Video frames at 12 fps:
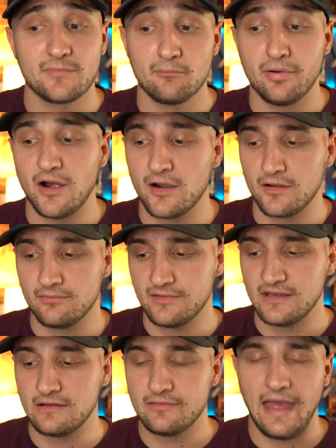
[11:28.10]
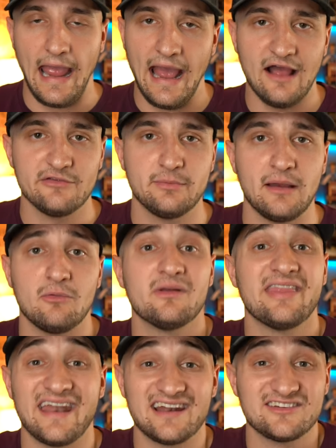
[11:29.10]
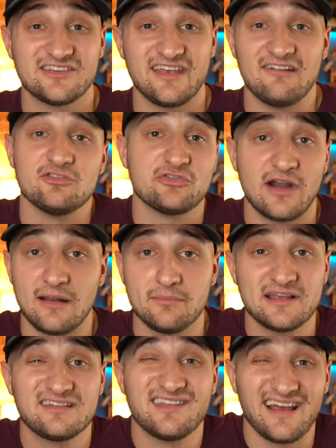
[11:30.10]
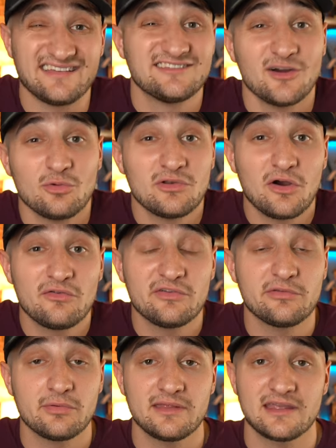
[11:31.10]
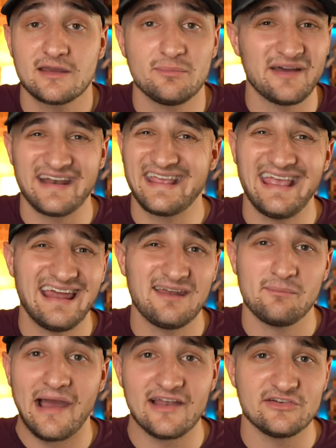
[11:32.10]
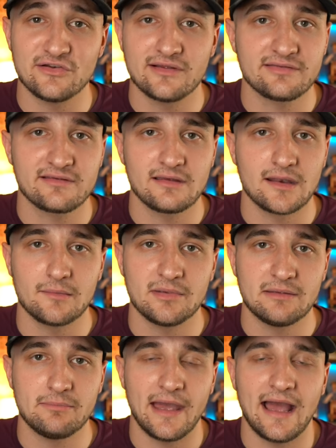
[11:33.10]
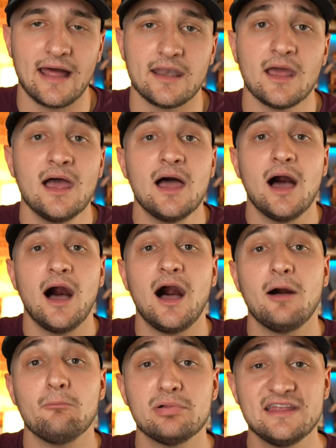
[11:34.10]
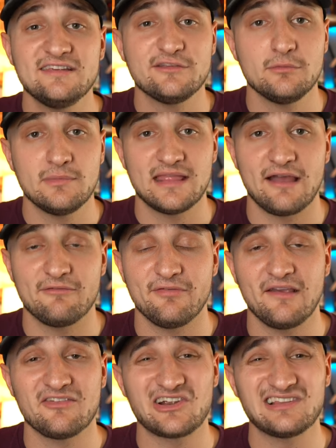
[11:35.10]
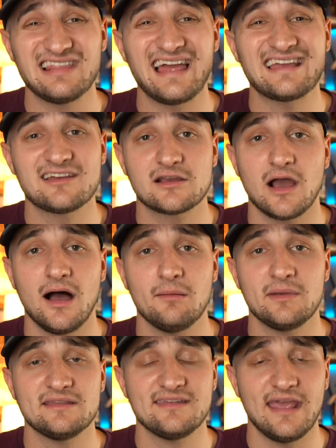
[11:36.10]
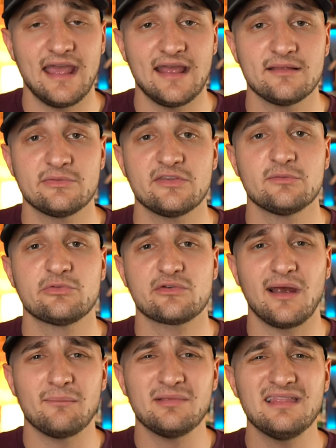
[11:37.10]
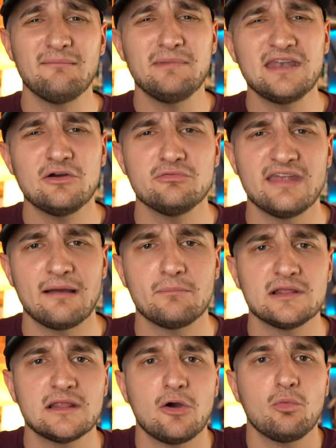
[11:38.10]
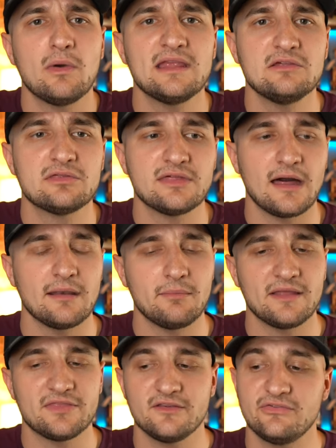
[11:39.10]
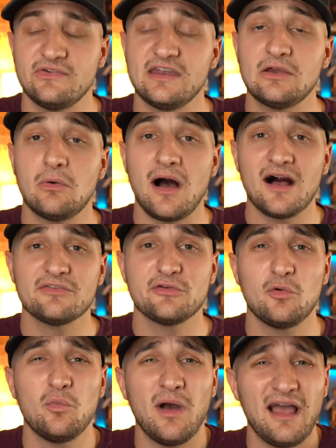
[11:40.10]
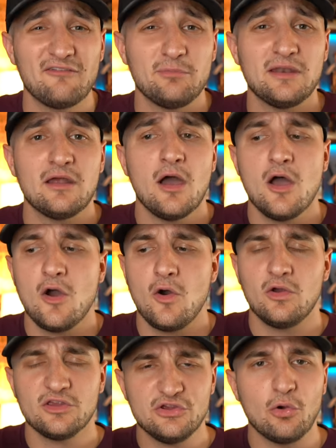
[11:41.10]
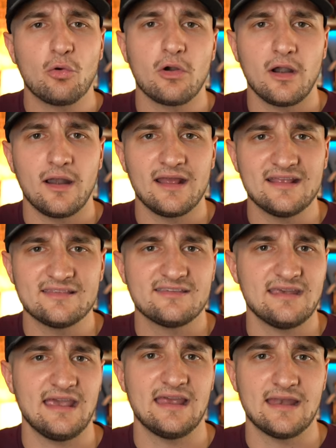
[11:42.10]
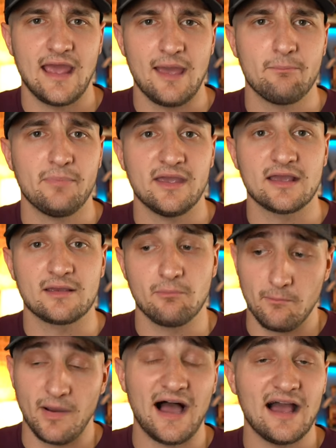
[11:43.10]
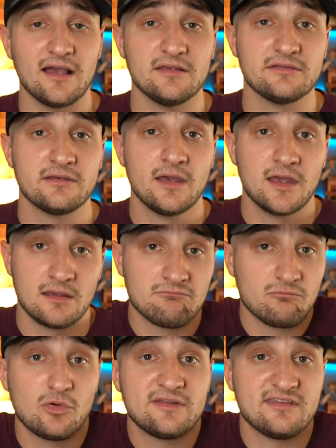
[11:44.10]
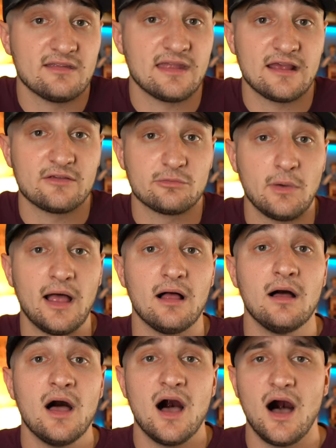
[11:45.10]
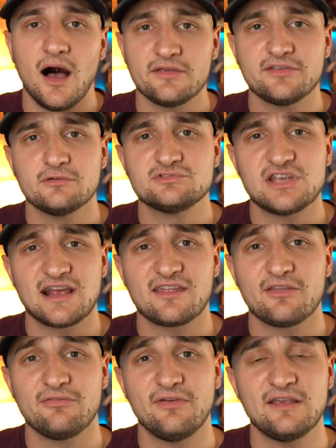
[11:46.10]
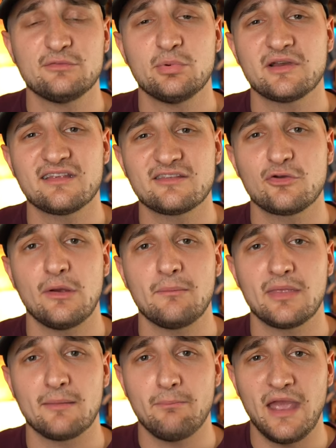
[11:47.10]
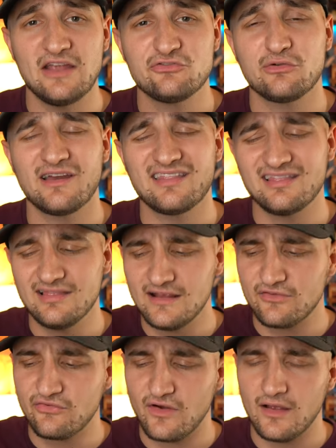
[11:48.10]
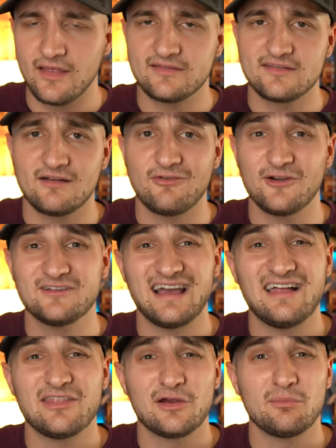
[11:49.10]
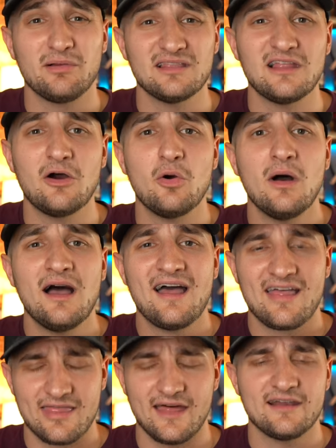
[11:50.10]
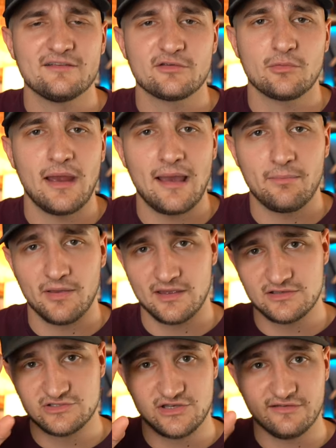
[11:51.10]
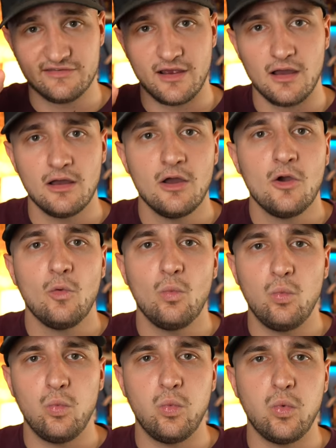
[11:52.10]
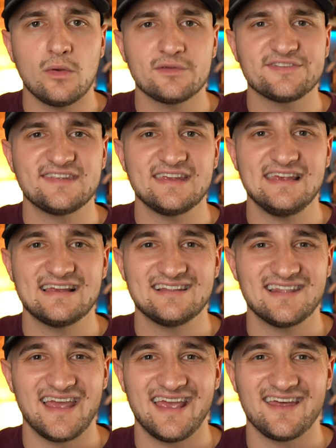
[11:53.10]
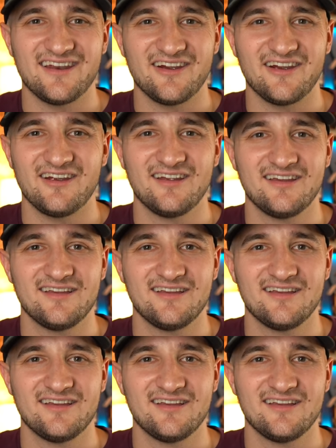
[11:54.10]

Bar, you know, that hazmat one that I just haven't tried because I don't know if it's really good, but I can't imagine it's gonna be bad. Please do me that favor, like, comment, and subscribe. Let me know down below what you thought about this video. Also, what have been your insane epic buys recently as well? Also, check out the Facebook, Instagram, and the Patreon. Links for all that stuff are down there below. That is a wrap. Cheers, y'all. We'll see you later.